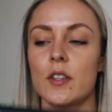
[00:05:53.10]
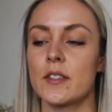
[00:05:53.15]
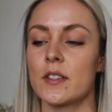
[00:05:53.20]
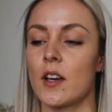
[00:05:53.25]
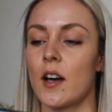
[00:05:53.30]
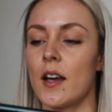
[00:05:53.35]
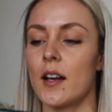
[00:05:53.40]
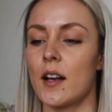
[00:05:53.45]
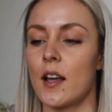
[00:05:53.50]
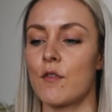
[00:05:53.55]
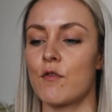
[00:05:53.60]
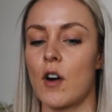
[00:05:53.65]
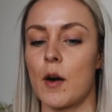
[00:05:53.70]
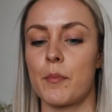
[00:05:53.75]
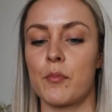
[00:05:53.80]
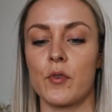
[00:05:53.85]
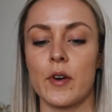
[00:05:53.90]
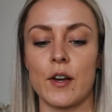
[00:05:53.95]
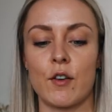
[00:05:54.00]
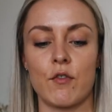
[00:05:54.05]
the side, like
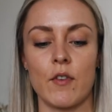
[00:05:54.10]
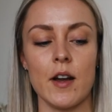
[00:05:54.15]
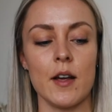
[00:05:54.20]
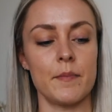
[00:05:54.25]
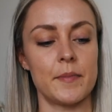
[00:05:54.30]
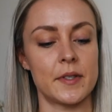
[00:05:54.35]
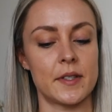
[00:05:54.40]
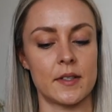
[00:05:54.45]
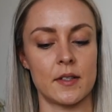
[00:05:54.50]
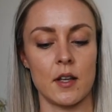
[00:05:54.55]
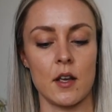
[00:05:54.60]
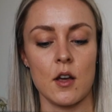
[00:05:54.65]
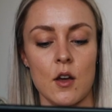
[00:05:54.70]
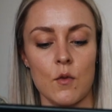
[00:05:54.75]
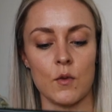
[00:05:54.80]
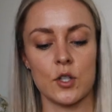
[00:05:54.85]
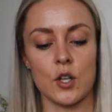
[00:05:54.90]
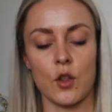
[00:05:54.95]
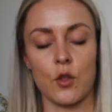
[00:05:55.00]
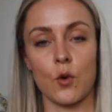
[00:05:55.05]
rubbery grips,
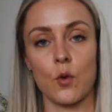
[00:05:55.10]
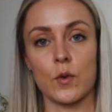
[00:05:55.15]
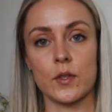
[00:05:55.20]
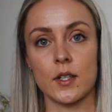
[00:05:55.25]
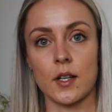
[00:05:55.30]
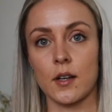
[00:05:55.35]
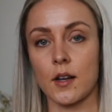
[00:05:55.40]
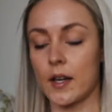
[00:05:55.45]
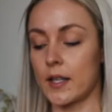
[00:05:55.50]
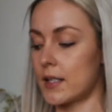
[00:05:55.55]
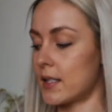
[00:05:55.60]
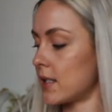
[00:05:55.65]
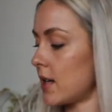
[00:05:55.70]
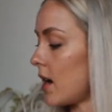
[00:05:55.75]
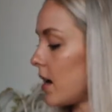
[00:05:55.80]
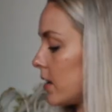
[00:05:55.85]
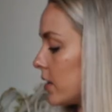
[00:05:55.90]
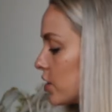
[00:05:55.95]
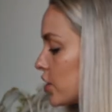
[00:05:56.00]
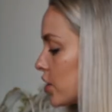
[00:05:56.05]
which I thought was a nice
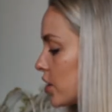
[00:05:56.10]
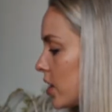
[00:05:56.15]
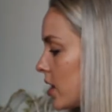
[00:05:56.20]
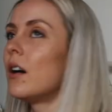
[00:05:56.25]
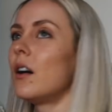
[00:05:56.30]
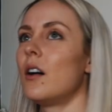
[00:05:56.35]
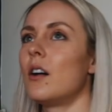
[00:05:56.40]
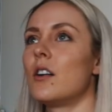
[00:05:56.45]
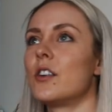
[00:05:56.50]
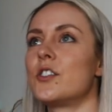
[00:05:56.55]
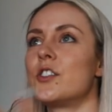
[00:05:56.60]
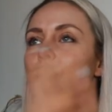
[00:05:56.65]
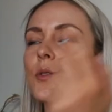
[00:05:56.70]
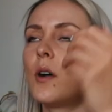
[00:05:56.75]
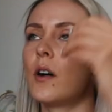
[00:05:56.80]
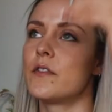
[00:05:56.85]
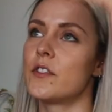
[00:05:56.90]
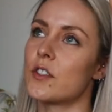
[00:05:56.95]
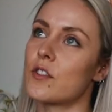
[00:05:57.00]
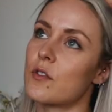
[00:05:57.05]
touch. Oh, do you
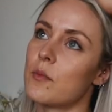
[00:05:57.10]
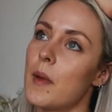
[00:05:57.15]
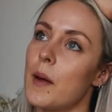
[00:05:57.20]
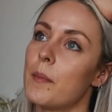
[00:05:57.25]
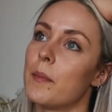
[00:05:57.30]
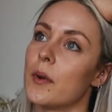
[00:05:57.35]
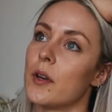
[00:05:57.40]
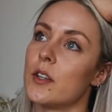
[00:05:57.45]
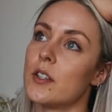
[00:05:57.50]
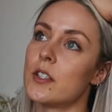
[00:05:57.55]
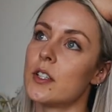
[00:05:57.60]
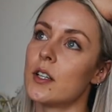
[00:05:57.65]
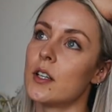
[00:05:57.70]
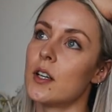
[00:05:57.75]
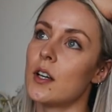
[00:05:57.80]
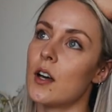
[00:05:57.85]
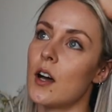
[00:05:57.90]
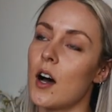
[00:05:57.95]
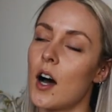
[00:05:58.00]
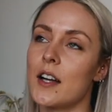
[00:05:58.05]
know what I've just remembered?
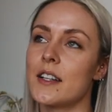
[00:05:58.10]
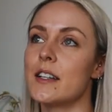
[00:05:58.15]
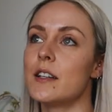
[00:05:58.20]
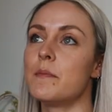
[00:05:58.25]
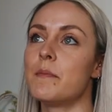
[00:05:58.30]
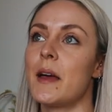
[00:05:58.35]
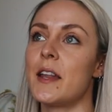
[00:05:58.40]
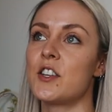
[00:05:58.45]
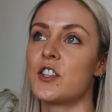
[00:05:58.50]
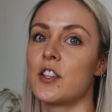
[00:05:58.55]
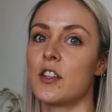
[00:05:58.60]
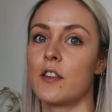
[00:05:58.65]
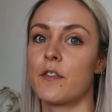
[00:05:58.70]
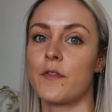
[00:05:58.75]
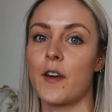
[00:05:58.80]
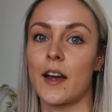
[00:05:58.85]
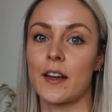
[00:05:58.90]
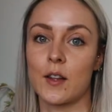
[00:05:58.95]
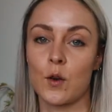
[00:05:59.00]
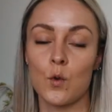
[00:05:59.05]
I didn't mention the
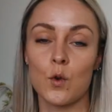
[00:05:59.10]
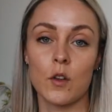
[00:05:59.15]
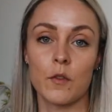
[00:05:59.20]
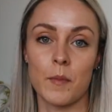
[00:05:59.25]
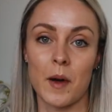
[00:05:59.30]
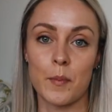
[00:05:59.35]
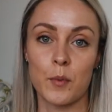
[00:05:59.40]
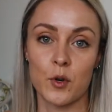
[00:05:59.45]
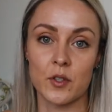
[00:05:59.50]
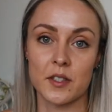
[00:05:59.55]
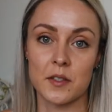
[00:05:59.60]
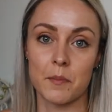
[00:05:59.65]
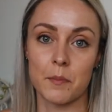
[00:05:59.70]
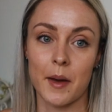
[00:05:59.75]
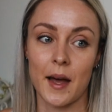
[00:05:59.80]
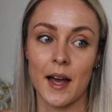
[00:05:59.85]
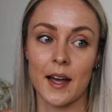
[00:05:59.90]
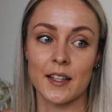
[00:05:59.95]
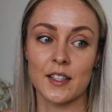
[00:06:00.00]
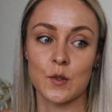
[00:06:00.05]
fact that all of my pots and
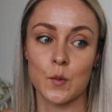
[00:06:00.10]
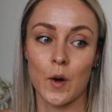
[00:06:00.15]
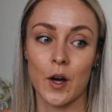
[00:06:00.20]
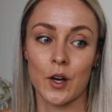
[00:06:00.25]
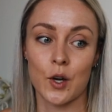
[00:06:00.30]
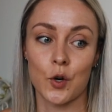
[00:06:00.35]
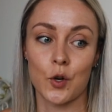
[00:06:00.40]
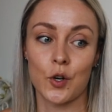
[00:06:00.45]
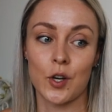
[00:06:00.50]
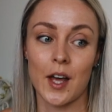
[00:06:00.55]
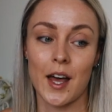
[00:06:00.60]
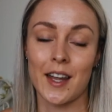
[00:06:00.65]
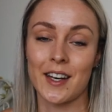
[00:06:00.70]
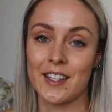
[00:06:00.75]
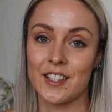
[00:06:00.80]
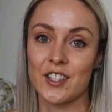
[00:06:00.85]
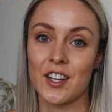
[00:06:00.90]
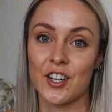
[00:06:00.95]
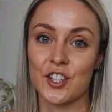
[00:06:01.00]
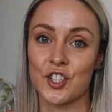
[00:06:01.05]
pans work on an
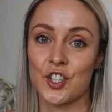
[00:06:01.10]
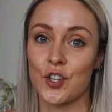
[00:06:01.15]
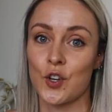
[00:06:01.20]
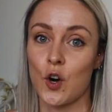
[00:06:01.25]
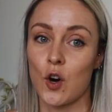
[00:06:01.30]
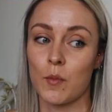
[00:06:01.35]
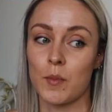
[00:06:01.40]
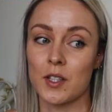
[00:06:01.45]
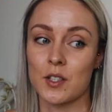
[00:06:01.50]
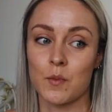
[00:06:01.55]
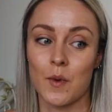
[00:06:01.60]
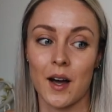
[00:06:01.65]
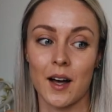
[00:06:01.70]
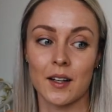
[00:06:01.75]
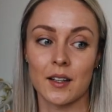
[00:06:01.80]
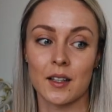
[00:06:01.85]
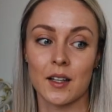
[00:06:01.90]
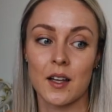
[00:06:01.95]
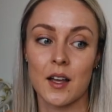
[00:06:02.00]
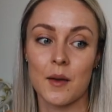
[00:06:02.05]
induction hob as
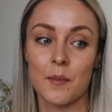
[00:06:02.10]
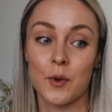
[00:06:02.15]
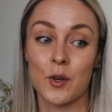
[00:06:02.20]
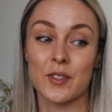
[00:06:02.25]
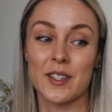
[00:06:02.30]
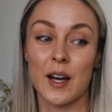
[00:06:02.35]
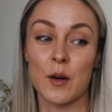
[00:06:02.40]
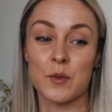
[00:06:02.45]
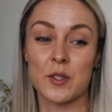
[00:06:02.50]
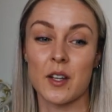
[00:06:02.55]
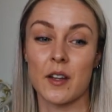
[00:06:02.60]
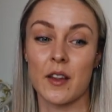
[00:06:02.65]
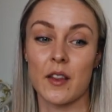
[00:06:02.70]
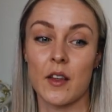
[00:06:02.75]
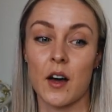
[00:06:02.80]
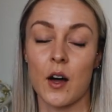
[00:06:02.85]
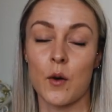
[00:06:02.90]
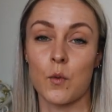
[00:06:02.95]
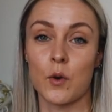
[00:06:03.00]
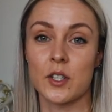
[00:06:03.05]
well, because that was something
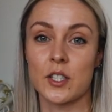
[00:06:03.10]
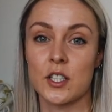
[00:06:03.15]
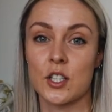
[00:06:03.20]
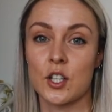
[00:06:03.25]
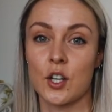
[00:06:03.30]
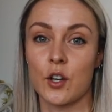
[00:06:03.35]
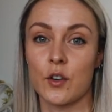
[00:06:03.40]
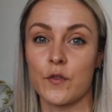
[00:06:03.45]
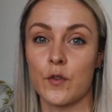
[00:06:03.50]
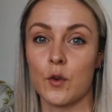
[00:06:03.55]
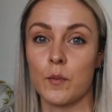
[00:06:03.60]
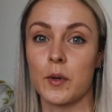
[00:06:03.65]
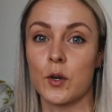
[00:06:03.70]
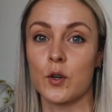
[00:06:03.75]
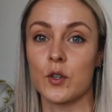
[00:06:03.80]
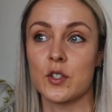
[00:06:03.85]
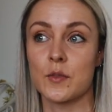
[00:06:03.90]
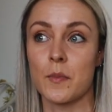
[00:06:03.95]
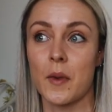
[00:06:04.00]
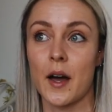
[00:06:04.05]
that I wanted to look for,
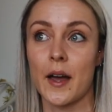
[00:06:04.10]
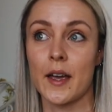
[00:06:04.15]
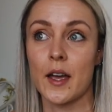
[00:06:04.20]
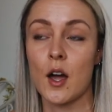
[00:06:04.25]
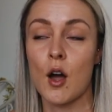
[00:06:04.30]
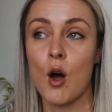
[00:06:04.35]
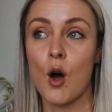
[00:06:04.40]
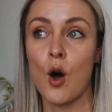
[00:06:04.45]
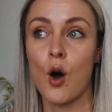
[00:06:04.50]
because my